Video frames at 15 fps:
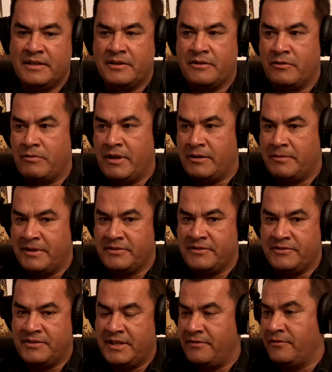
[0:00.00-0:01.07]
go to roundabouts
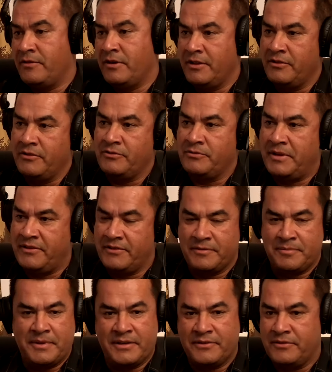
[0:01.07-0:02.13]
instead for all those reasons
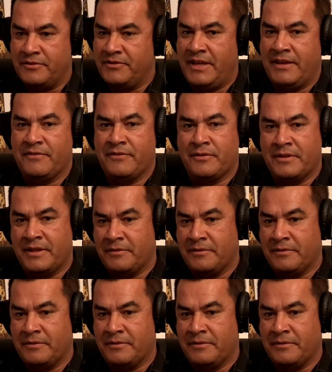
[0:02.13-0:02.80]
because they're safer.